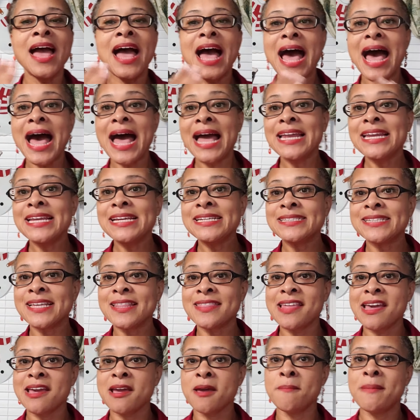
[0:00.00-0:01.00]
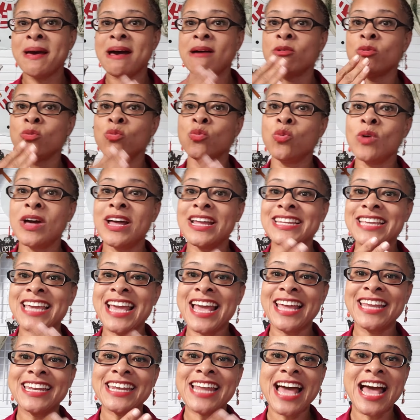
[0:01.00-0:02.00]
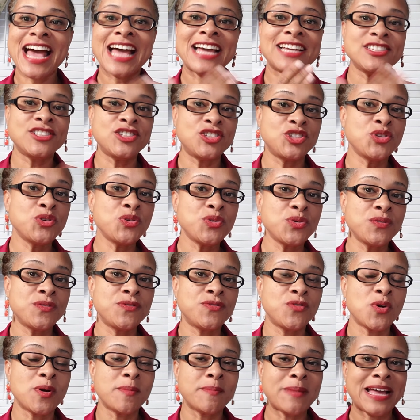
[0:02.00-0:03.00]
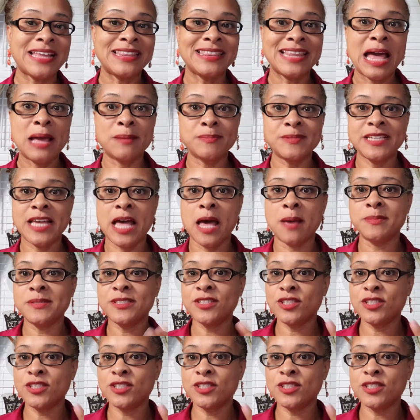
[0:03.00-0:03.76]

I need to think about what can I do for my laptop.